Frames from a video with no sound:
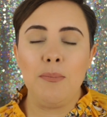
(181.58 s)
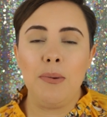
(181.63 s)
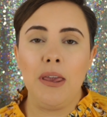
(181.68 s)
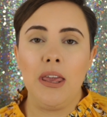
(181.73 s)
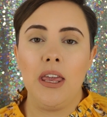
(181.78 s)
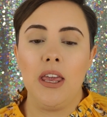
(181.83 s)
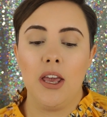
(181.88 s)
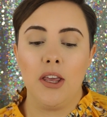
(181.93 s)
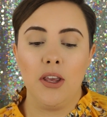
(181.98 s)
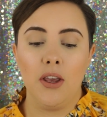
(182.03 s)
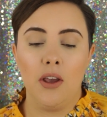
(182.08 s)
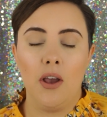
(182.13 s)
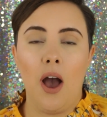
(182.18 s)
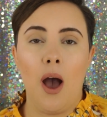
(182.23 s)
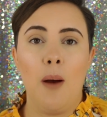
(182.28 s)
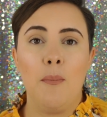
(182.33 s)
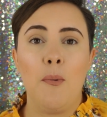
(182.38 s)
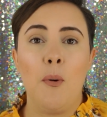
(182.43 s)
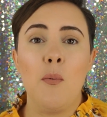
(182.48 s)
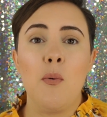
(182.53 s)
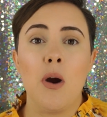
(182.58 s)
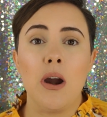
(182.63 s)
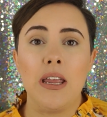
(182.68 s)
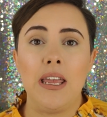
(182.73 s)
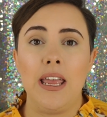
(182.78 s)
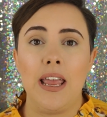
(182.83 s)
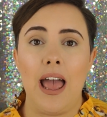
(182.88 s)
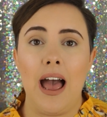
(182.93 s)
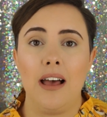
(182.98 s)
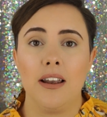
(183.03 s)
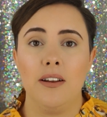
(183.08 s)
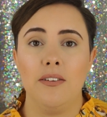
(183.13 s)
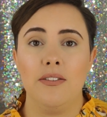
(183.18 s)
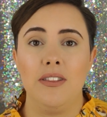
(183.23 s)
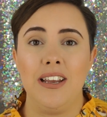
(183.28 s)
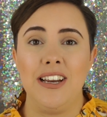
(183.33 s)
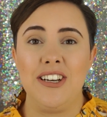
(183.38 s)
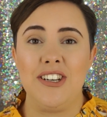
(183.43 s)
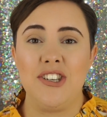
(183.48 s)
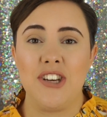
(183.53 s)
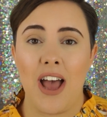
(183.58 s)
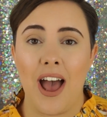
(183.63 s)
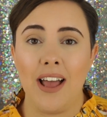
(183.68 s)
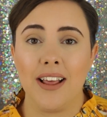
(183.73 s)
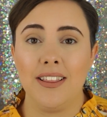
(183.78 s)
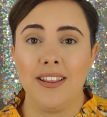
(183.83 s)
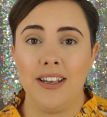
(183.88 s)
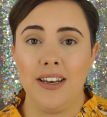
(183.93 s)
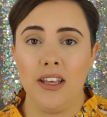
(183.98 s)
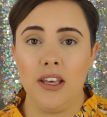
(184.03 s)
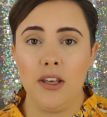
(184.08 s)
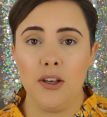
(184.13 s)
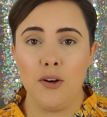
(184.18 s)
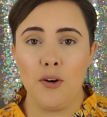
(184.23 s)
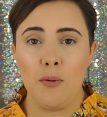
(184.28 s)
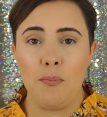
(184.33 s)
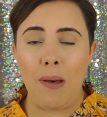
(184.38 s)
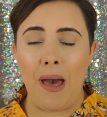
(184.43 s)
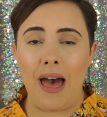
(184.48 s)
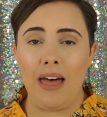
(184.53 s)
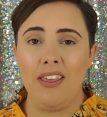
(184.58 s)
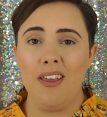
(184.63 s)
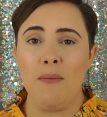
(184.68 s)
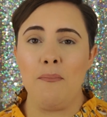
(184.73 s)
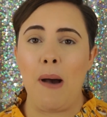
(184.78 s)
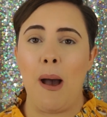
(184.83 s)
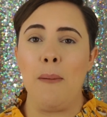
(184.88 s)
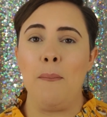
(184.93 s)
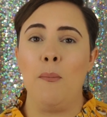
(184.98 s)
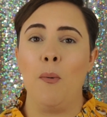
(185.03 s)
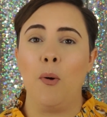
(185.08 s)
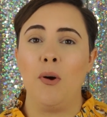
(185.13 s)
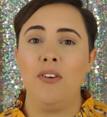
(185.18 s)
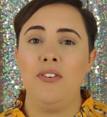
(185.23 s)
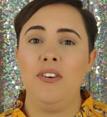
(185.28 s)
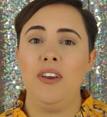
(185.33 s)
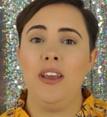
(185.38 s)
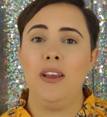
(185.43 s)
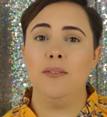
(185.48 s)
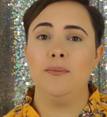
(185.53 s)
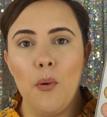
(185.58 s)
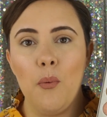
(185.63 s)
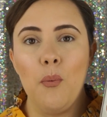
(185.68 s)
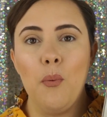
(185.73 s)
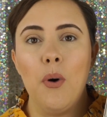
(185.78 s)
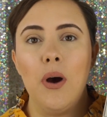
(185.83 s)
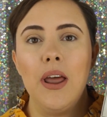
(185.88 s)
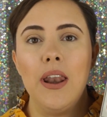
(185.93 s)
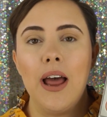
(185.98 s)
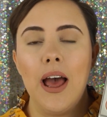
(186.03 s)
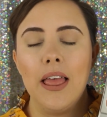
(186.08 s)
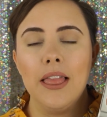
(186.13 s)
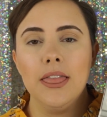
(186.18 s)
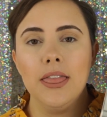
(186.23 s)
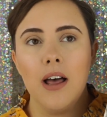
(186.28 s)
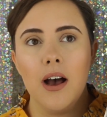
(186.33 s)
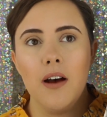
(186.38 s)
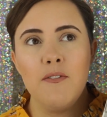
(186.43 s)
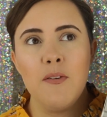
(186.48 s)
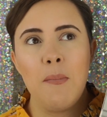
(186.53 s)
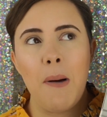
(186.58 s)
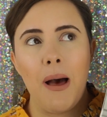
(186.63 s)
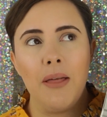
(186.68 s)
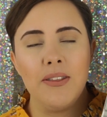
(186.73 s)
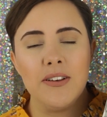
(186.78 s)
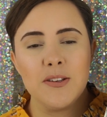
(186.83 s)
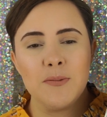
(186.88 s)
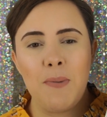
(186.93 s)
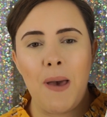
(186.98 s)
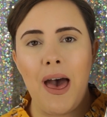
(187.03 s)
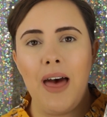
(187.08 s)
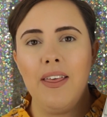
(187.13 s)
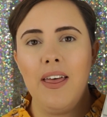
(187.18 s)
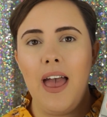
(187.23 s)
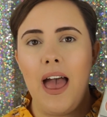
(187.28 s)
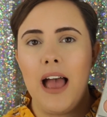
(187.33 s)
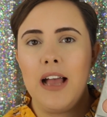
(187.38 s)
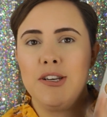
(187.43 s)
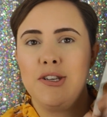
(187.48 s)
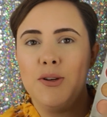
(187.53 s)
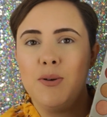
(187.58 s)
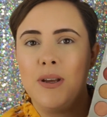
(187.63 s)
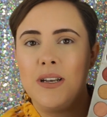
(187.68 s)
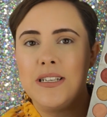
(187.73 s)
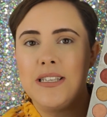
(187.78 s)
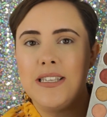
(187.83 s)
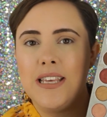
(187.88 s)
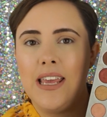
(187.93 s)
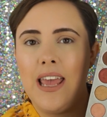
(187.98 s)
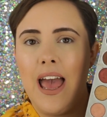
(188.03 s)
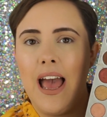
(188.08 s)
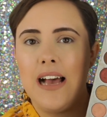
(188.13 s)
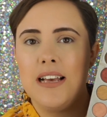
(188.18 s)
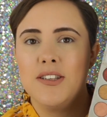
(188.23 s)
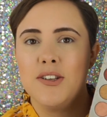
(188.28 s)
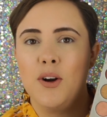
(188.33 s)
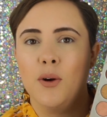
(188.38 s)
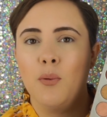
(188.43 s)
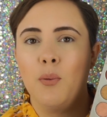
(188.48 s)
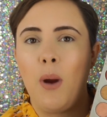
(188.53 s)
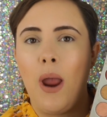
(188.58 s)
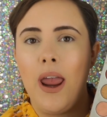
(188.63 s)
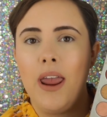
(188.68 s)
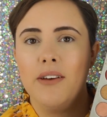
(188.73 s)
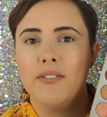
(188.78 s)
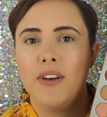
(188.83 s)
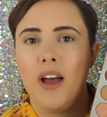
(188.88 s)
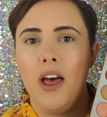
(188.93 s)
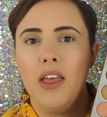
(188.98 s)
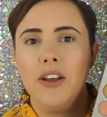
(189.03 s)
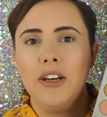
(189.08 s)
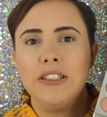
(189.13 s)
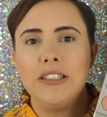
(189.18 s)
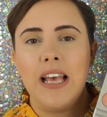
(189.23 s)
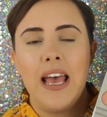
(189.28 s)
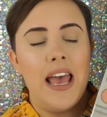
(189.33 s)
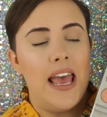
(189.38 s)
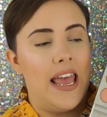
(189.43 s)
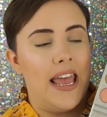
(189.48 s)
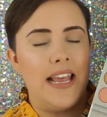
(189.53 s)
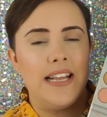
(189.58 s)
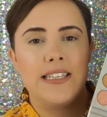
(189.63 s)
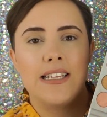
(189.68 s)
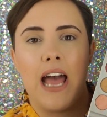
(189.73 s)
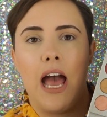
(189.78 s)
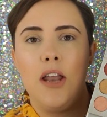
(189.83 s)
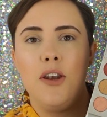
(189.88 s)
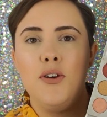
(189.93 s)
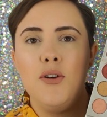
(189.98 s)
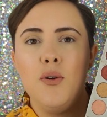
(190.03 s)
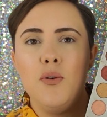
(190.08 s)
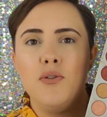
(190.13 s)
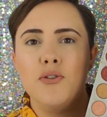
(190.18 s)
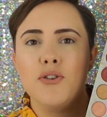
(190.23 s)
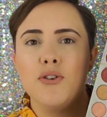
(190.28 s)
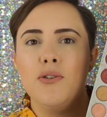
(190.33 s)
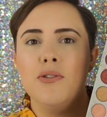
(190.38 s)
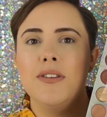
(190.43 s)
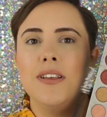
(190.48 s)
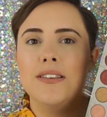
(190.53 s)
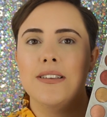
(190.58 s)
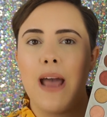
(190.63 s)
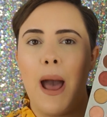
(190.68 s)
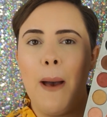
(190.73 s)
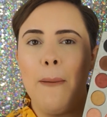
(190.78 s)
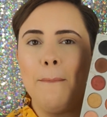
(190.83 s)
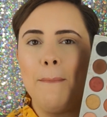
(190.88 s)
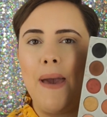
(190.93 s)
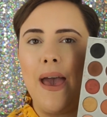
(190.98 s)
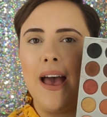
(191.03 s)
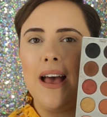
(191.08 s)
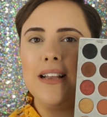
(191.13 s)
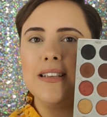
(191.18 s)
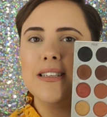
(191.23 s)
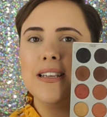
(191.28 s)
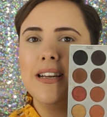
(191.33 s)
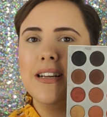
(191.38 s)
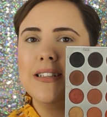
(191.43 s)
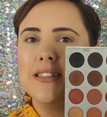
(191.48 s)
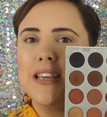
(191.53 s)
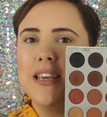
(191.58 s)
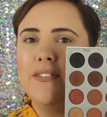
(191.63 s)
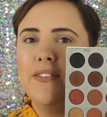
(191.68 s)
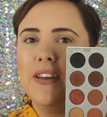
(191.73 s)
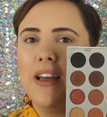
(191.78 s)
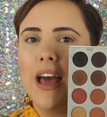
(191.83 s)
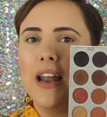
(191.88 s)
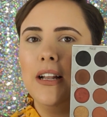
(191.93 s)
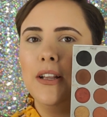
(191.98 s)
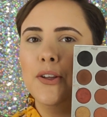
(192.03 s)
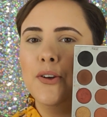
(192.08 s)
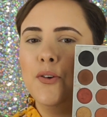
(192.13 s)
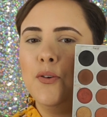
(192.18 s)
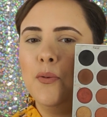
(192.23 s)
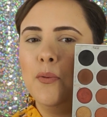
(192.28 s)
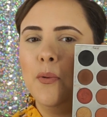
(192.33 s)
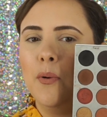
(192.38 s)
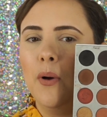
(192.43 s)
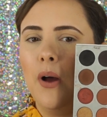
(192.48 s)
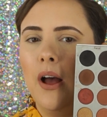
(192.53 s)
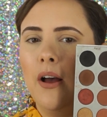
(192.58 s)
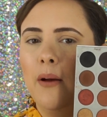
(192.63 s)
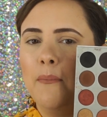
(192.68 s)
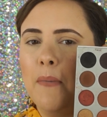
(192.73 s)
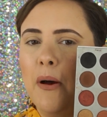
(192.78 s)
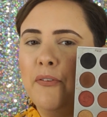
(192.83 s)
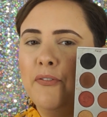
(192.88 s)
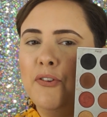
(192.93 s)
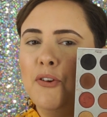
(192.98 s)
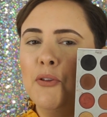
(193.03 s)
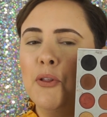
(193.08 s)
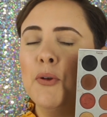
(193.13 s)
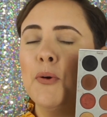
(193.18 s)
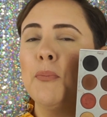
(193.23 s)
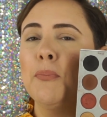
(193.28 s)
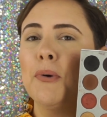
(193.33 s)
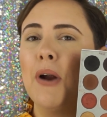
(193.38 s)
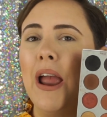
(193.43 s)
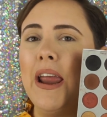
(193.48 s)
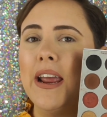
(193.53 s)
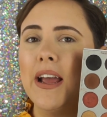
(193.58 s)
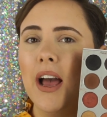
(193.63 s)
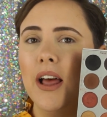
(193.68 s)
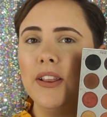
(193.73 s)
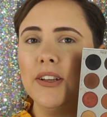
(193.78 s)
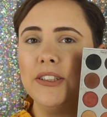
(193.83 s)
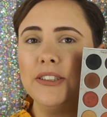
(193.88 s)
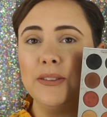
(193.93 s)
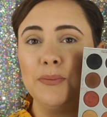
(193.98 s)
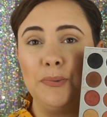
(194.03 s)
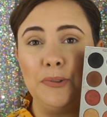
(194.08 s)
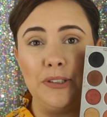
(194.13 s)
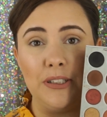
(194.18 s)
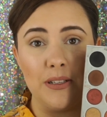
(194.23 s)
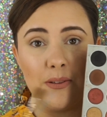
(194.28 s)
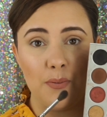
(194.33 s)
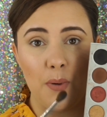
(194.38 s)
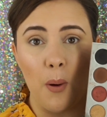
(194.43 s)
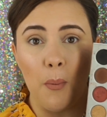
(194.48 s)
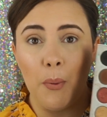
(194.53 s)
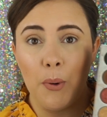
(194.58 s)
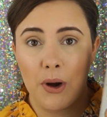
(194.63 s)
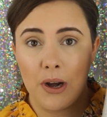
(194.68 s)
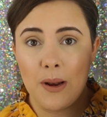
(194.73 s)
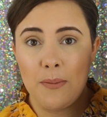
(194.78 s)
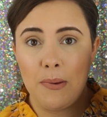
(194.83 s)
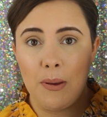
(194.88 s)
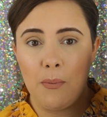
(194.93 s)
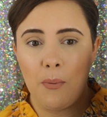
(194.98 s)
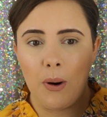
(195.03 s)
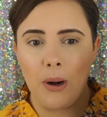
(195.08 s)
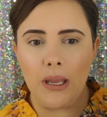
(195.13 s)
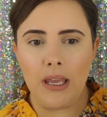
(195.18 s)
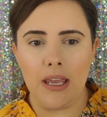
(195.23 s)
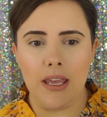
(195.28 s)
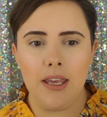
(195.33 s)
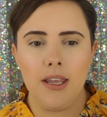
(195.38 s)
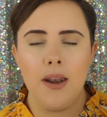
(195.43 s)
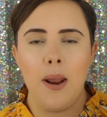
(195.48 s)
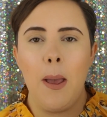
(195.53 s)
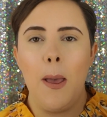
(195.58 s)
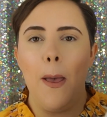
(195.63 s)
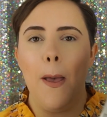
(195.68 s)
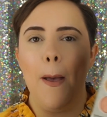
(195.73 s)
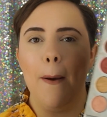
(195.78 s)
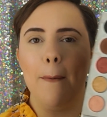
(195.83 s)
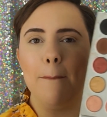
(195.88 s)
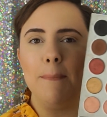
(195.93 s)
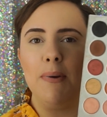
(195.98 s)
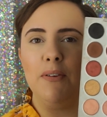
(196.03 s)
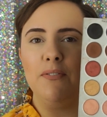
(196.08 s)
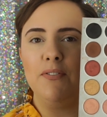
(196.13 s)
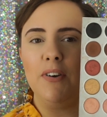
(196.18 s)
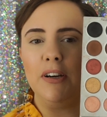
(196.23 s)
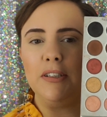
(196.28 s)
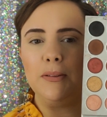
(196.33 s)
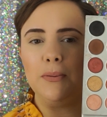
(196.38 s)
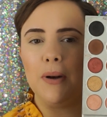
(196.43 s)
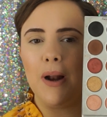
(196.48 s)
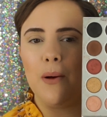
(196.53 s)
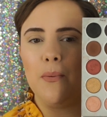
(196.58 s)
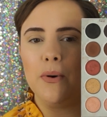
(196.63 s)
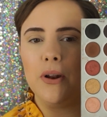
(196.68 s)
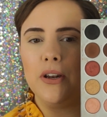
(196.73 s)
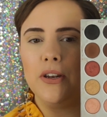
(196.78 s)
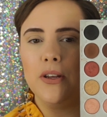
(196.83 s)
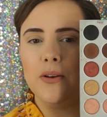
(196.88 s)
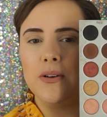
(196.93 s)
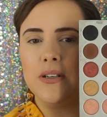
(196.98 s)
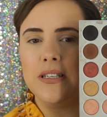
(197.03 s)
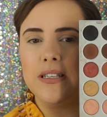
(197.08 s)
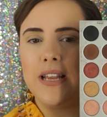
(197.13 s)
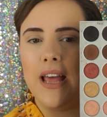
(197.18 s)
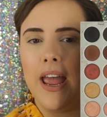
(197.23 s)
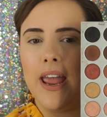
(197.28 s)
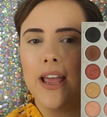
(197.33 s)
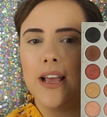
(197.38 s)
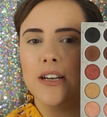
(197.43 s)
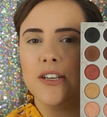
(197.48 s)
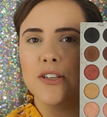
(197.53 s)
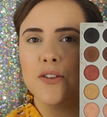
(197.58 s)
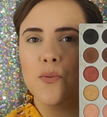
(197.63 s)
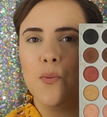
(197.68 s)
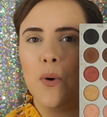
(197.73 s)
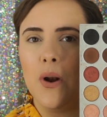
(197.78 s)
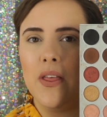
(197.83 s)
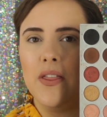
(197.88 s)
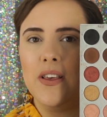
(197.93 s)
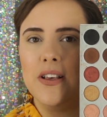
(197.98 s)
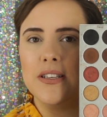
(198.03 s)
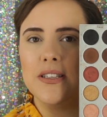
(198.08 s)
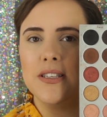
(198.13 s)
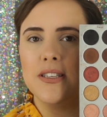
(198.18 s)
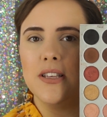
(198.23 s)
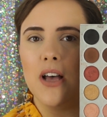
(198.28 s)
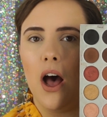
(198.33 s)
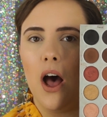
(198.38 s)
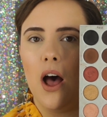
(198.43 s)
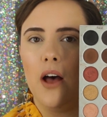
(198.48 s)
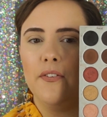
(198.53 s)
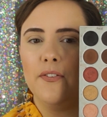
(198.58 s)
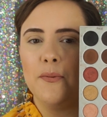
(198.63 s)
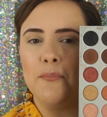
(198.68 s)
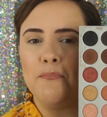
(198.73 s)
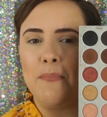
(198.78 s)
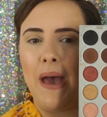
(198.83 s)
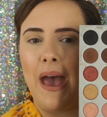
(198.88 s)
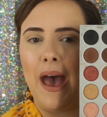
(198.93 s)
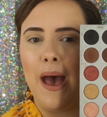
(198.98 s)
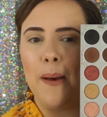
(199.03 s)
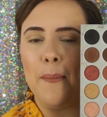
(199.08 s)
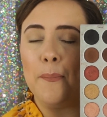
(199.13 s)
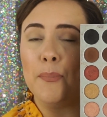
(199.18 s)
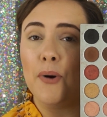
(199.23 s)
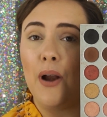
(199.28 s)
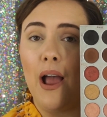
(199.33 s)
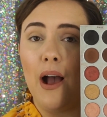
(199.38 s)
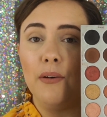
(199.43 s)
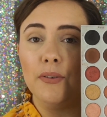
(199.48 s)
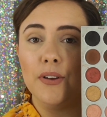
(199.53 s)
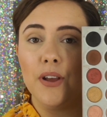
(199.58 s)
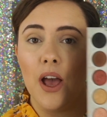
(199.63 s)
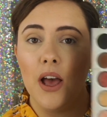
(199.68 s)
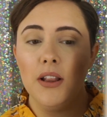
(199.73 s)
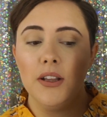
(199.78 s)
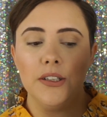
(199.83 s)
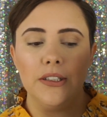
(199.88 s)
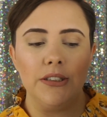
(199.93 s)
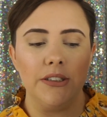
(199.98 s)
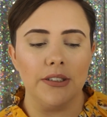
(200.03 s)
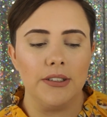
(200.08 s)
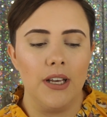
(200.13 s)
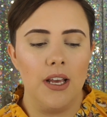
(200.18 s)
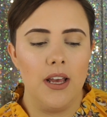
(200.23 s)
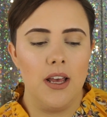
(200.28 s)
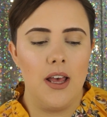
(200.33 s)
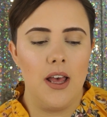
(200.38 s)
to be working out of the Jaclyn Hill palette by Morphes. What I love about this palette, as you can see, it has an array of colors. It's got neutrals, it's got mattes, and it's even got a few little bright colors, which is what we're going to be working in. But first what I want to do is take just one of these soft matte brown colors.